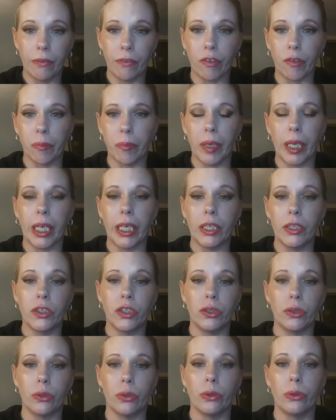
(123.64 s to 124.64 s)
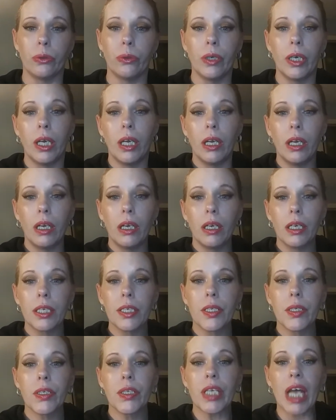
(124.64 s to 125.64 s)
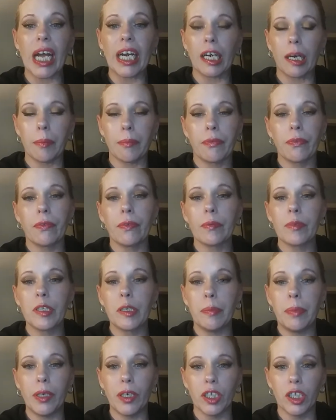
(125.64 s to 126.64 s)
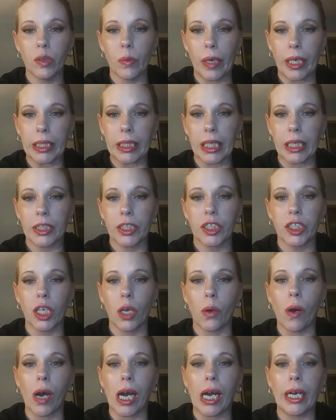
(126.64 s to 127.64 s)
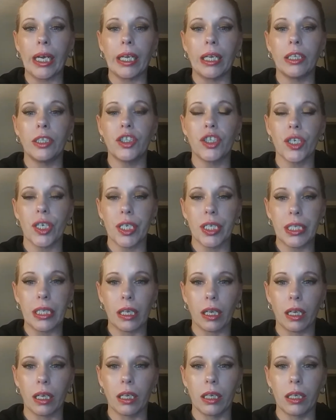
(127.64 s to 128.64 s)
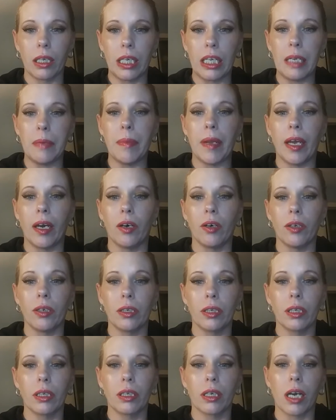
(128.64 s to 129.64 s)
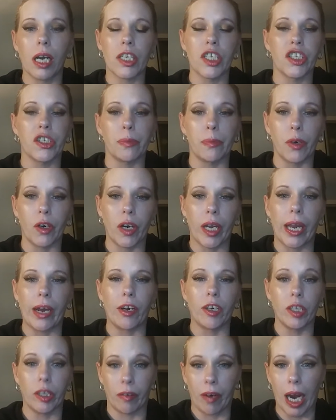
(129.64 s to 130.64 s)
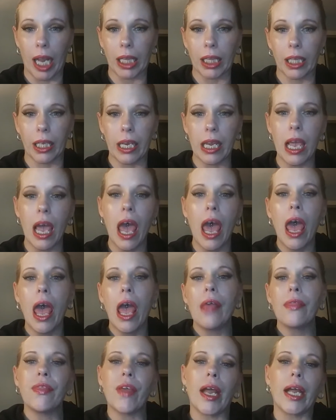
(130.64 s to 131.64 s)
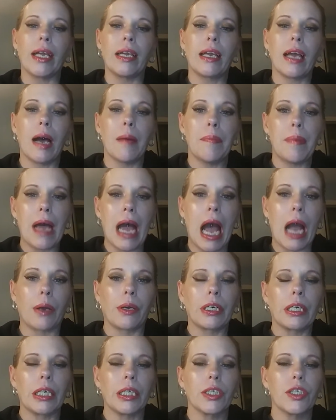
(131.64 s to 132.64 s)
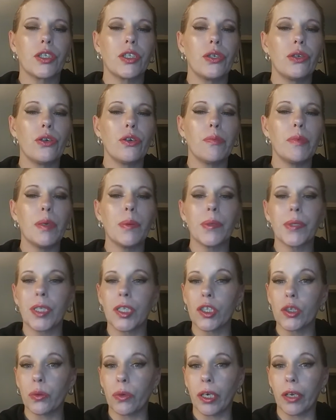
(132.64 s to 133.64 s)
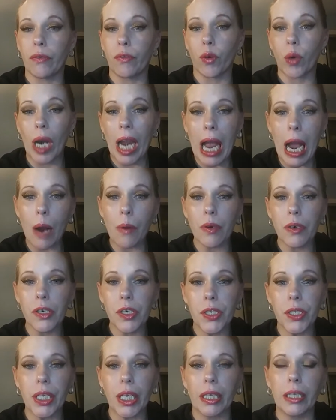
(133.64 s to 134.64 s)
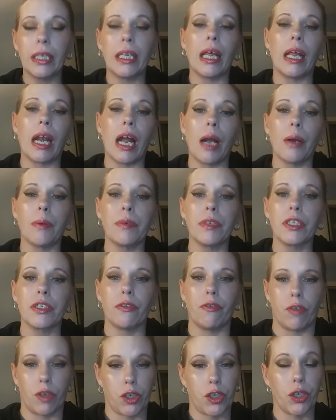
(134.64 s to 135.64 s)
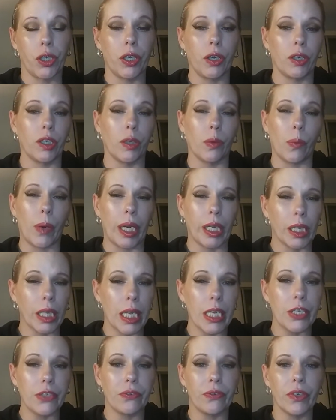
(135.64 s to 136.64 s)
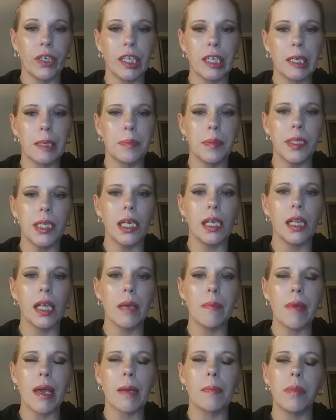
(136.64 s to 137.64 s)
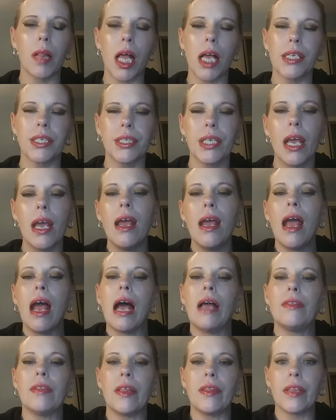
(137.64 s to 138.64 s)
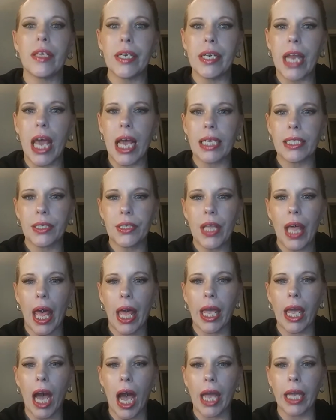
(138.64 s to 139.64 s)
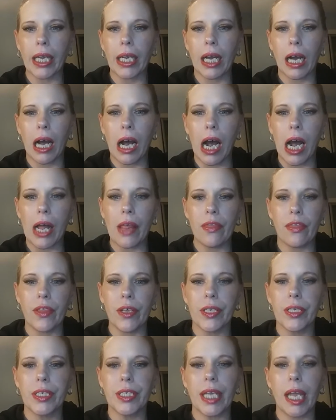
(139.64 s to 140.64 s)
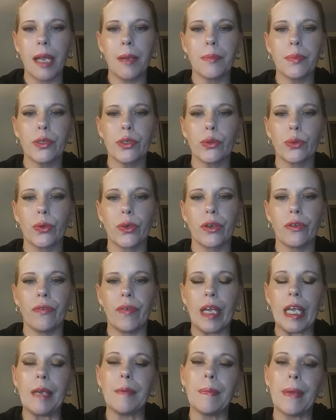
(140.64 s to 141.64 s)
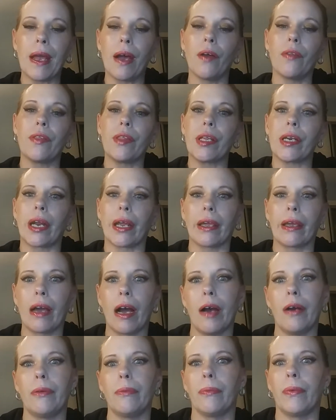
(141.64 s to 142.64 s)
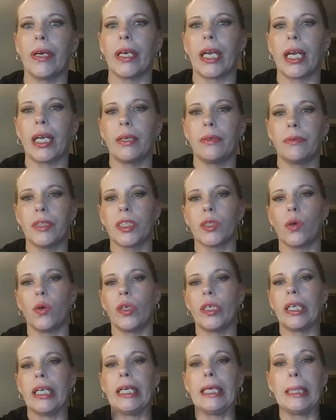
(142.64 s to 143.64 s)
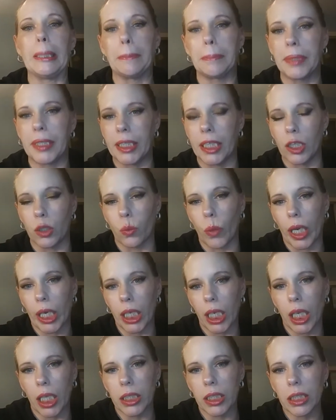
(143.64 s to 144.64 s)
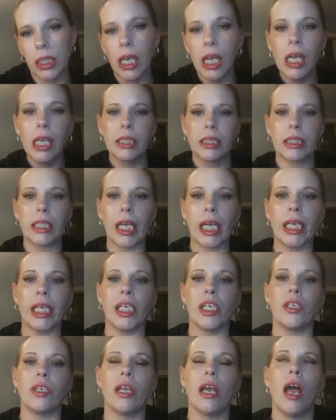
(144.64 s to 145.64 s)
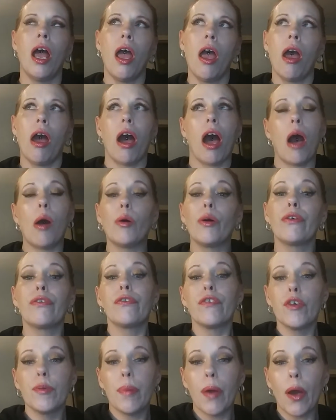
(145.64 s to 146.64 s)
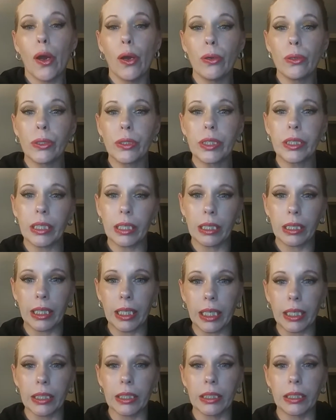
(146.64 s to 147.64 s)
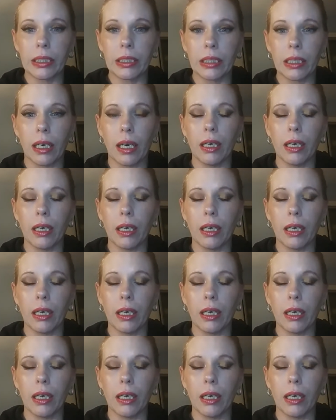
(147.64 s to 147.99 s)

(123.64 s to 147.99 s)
for me to sign up to be on the wait list. So I just emailed customer care directly. They got back to me within 24 hours, said that I was officially on the wait list for the Ipsy Glam Bag Plus, and then the next day I got the same sort of email that I got when I was on Ipsy's wait list, saying, oh, if you post this